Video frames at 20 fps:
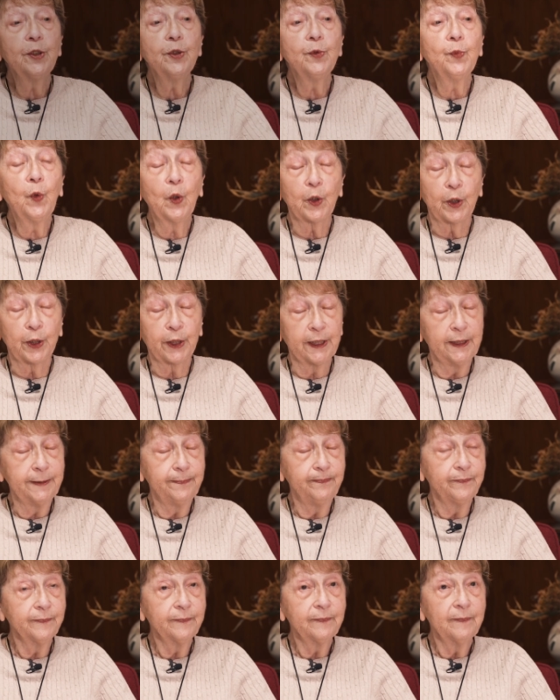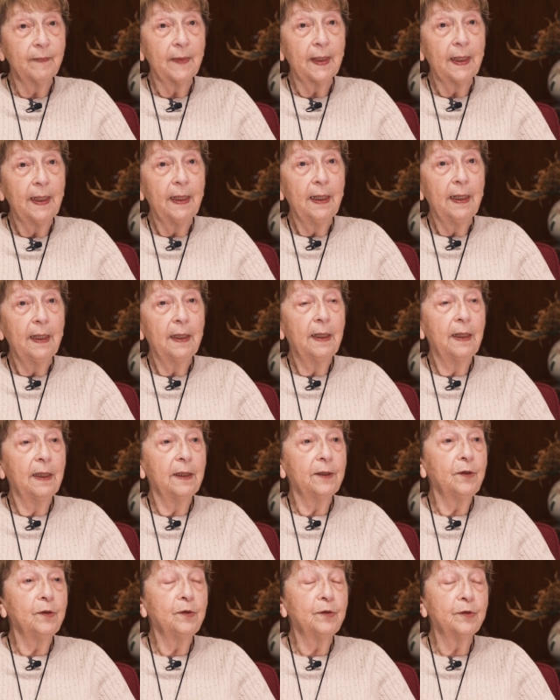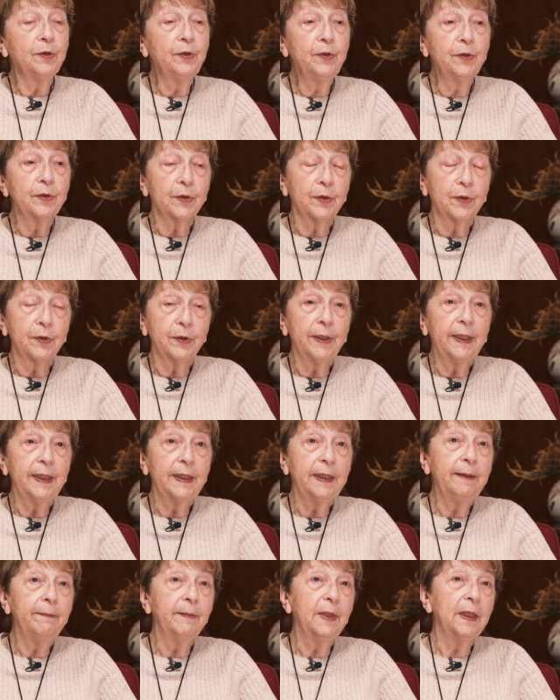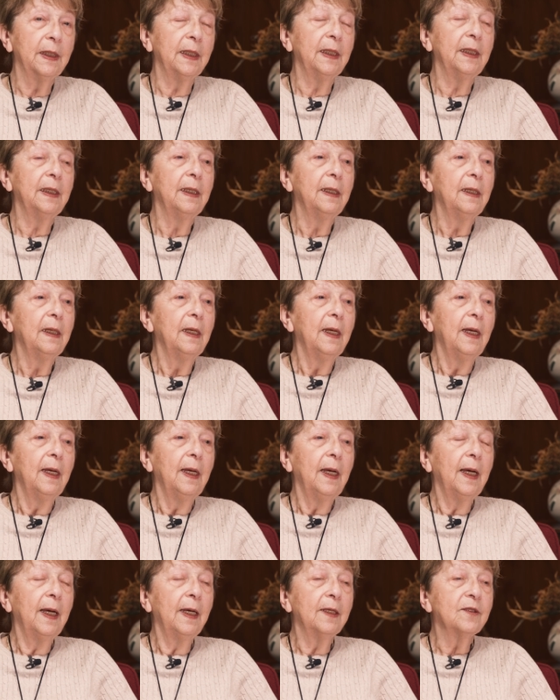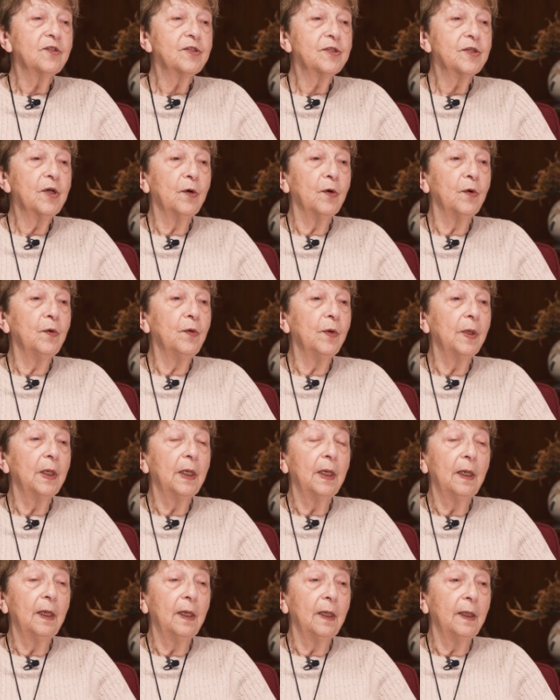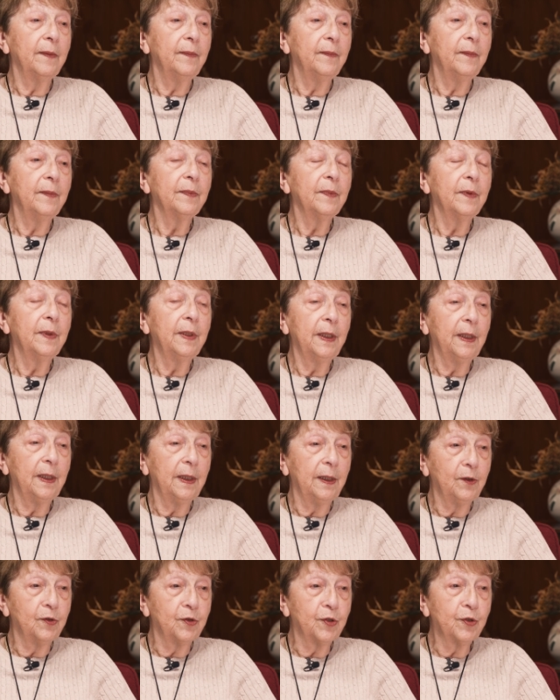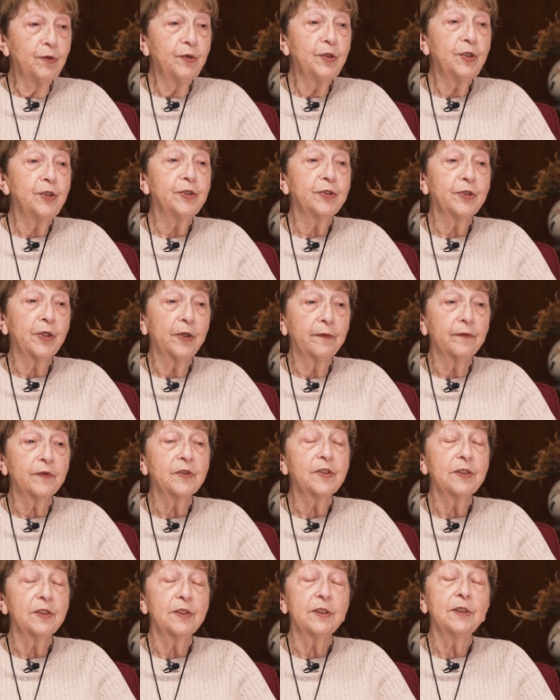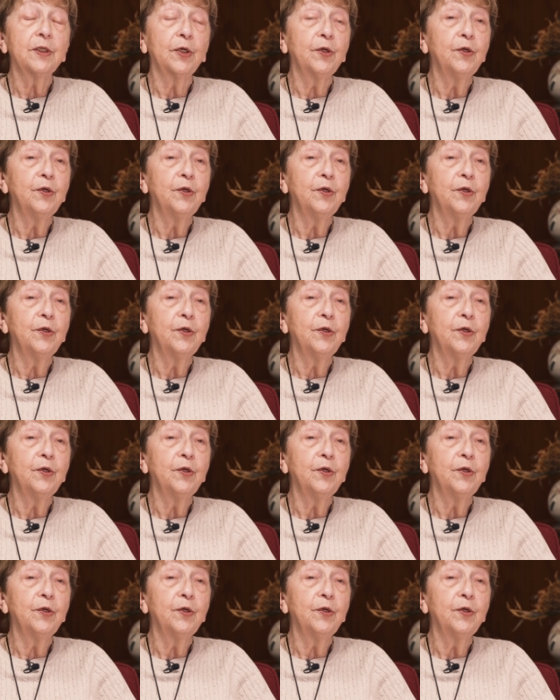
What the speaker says: could work. You couldn't earn any money. And so the Jewish services in